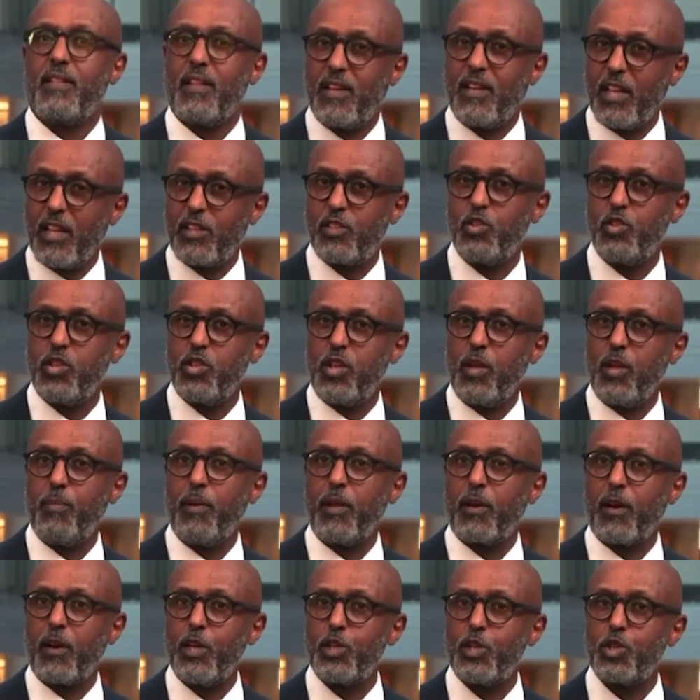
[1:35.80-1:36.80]
The
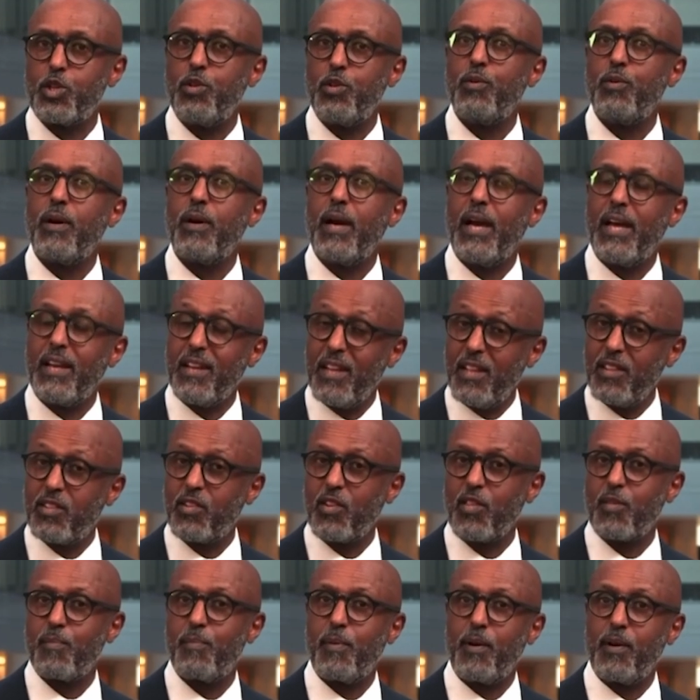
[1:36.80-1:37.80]
debt-to-GDP ratio and
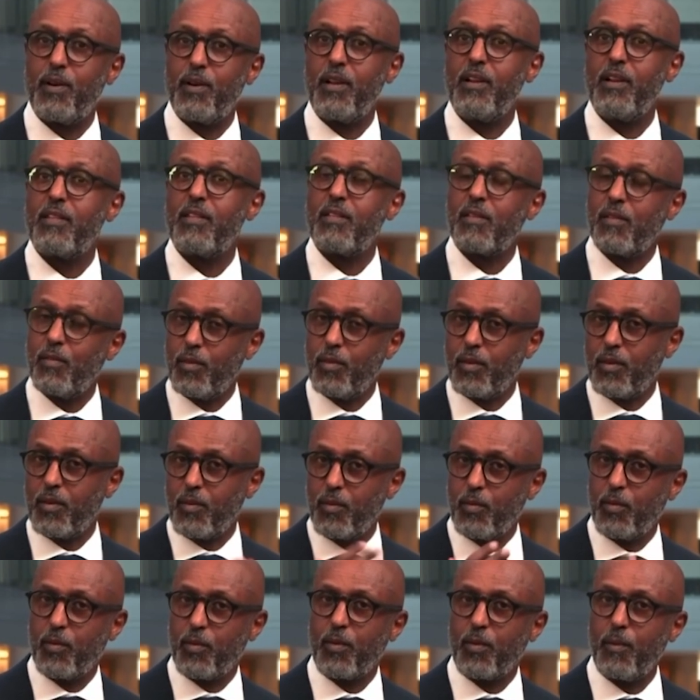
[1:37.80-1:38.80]
interest burdens
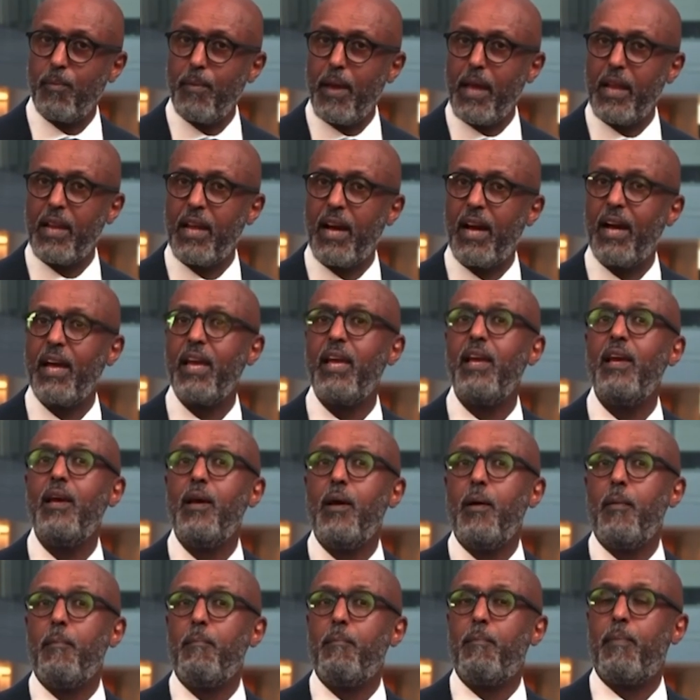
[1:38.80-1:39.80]
remain high,
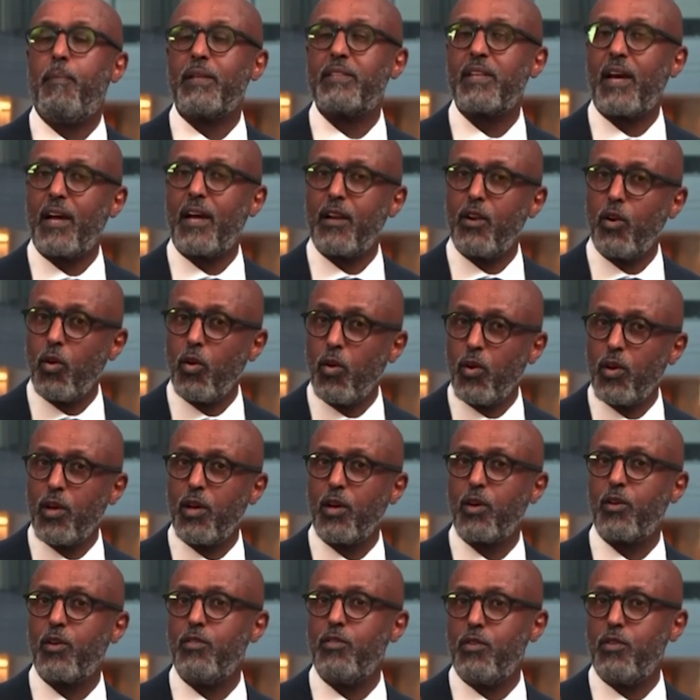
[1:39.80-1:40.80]
but are no
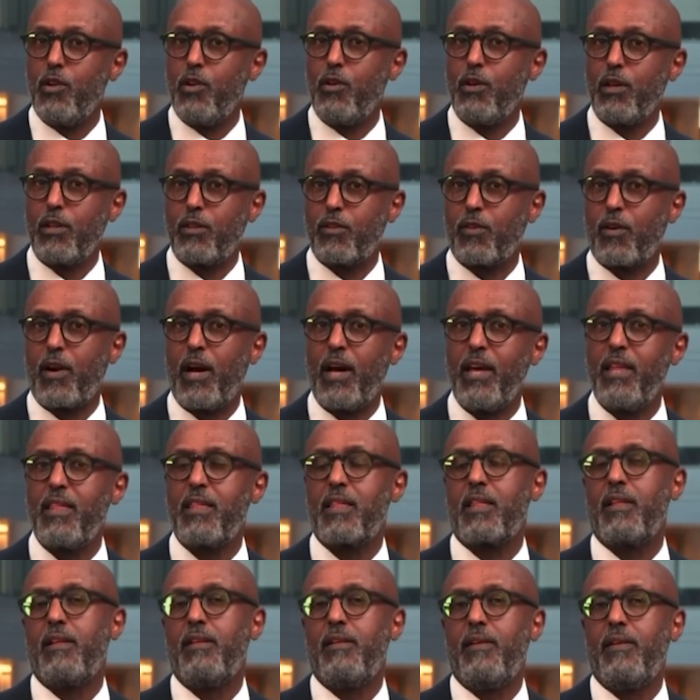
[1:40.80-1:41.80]
longer continuing to
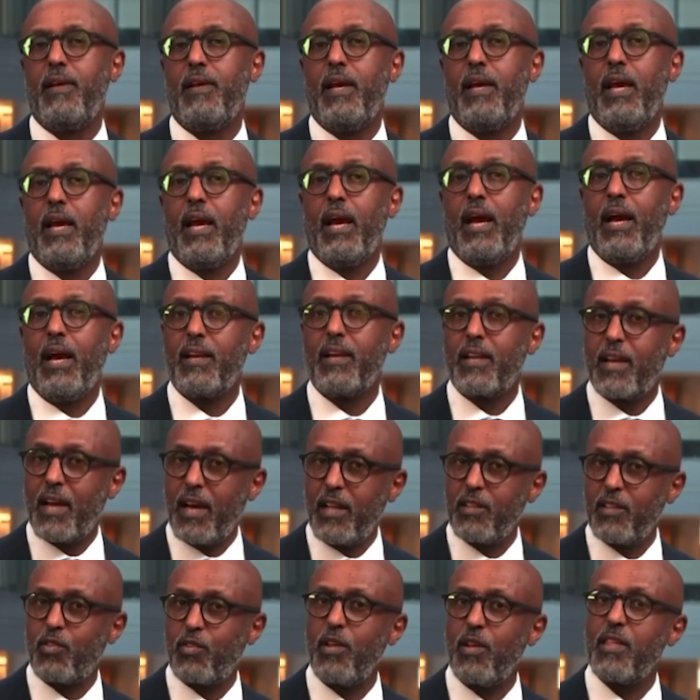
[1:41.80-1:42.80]
rise, and
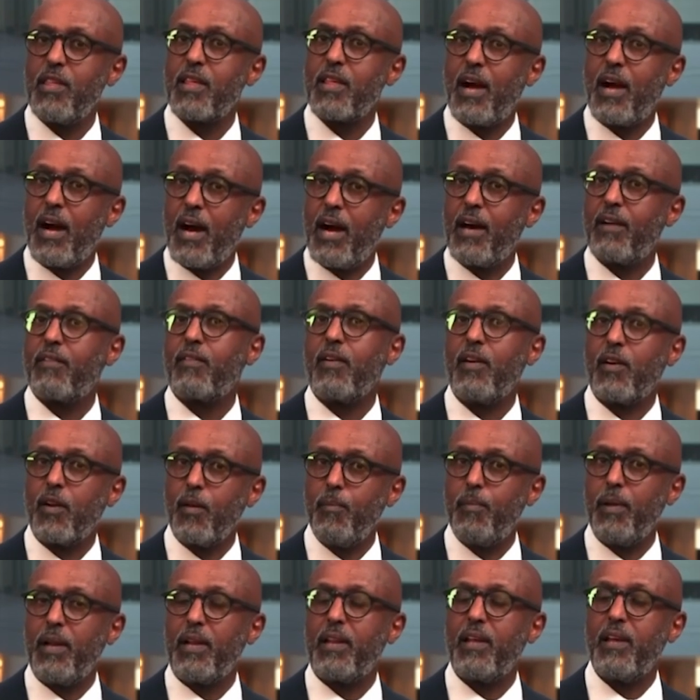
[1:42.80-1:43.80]
countries are
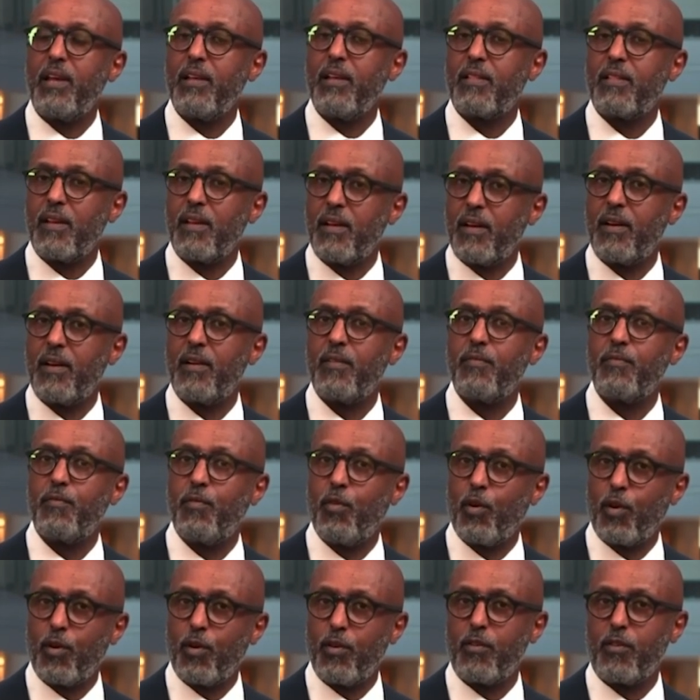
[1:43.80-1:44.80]
rebuilding their
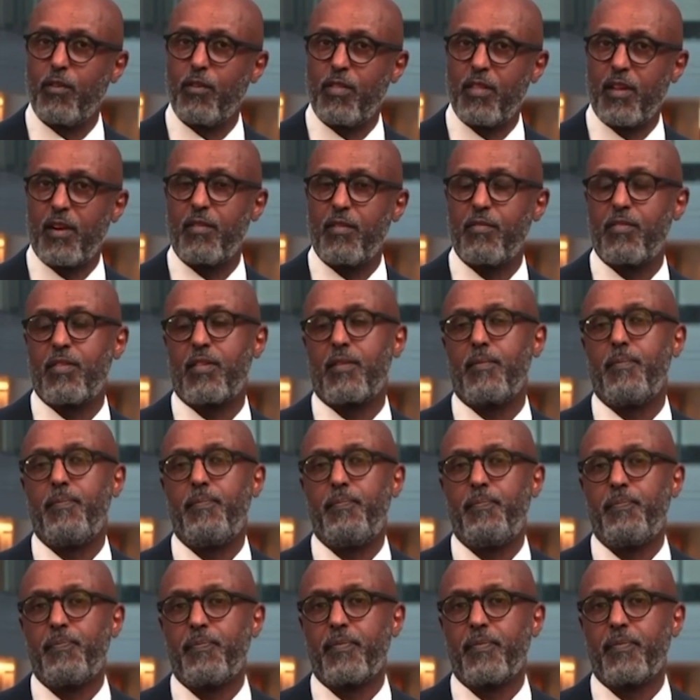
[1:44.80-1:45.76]
foreign reserves.